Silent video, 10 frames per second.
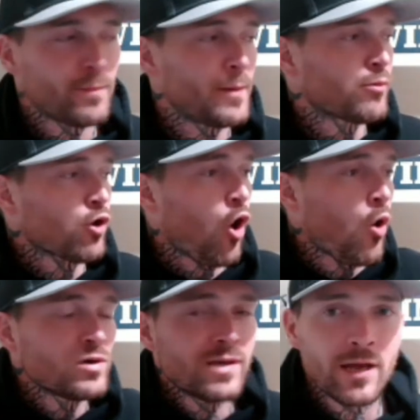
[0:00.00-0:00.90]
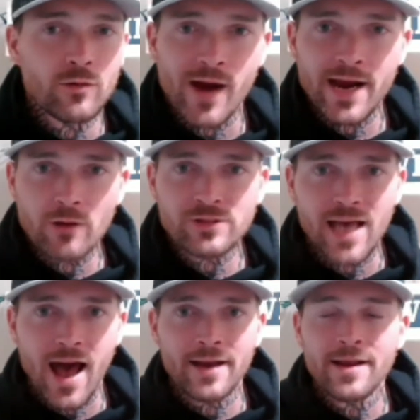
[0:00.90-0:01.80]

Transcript: People are ODing right outside.